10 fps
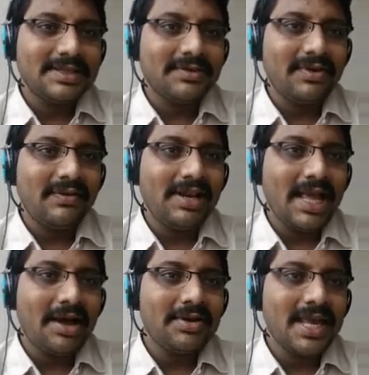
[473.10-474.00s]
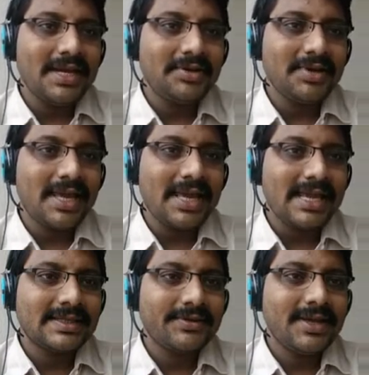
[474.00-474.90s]
So we will have A into
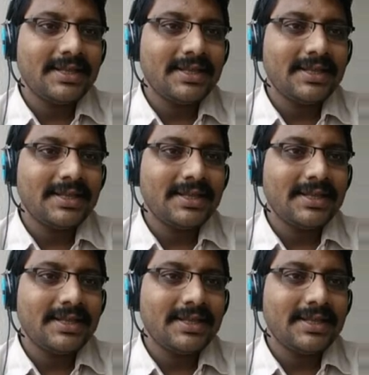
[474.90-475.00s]
A square,